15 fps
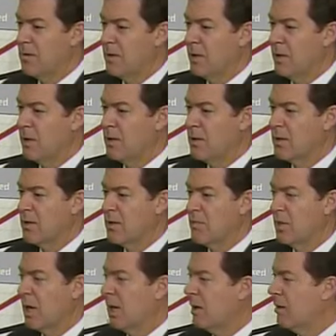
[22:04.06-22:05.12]
going to see the
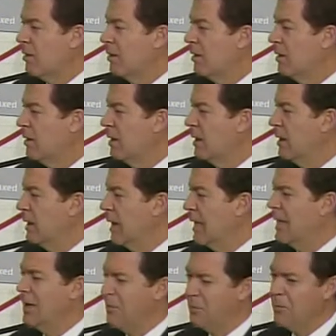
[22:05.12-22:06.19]
banker, and
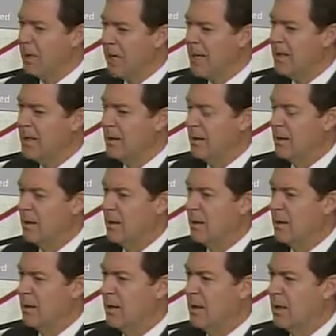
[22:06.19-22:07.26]
they don't like it.
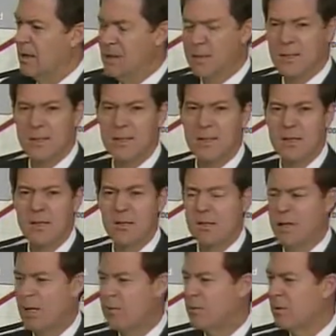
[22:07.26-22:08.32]
This isn't their
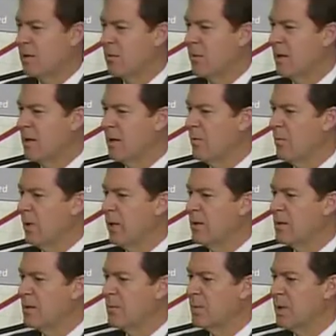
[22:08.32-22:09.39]
country the way they want
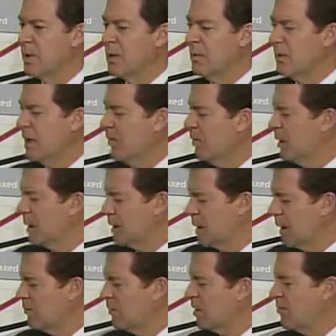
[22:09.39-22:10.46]
it to be. They want a
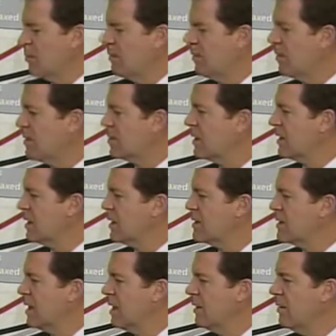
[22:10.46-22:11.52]
country to be fiscally
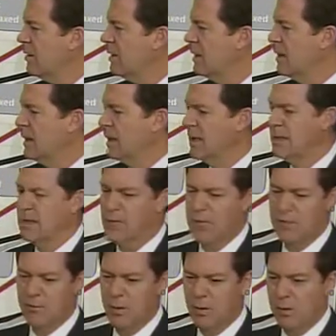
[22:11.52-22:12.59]
sound
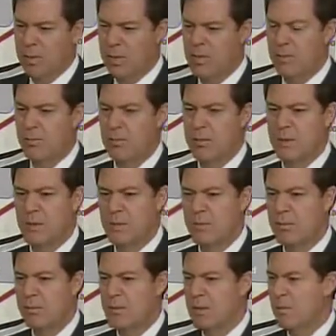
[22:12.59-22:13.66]
instead of going
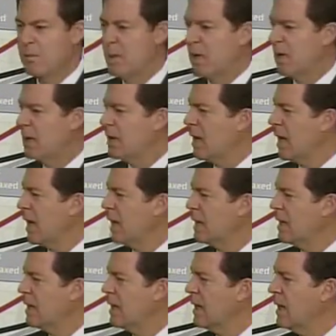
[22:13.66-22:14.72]
to beg hat
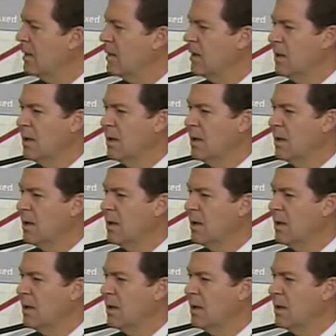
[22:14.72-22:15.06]
in hand